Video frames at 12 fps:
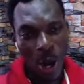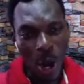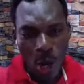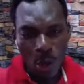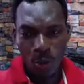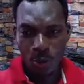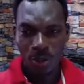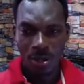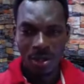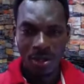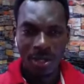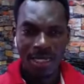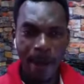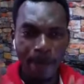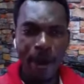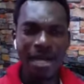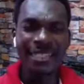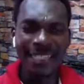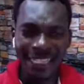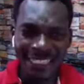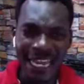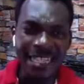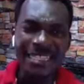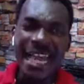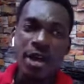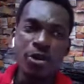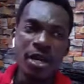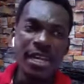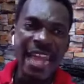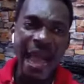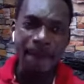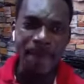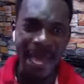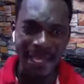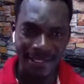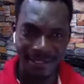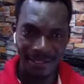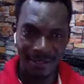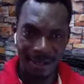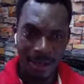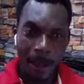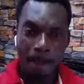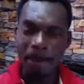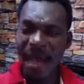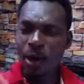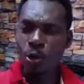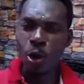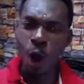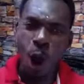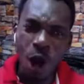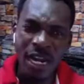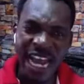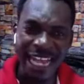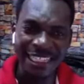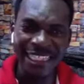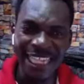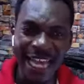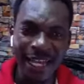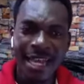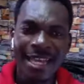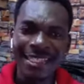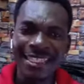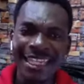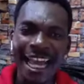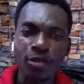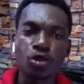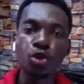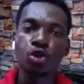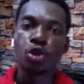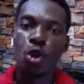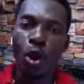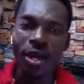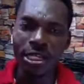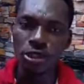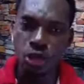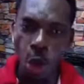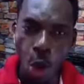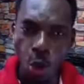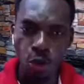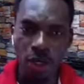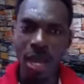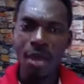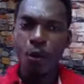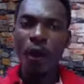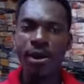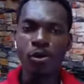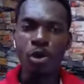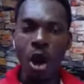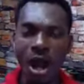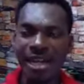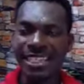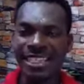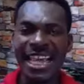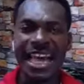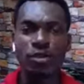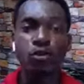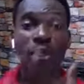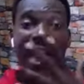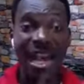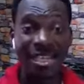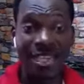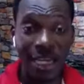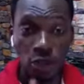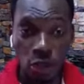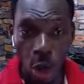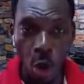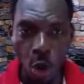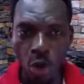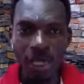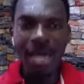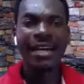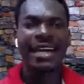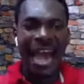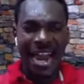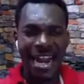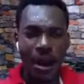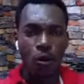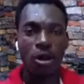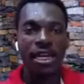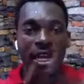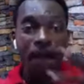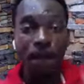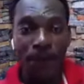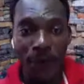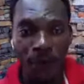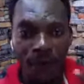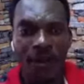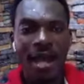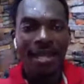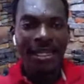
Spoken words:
Oh, the politicians are doing their best, but God is yet to throw his stone. When God decides to cast the stone, Ghana will improve.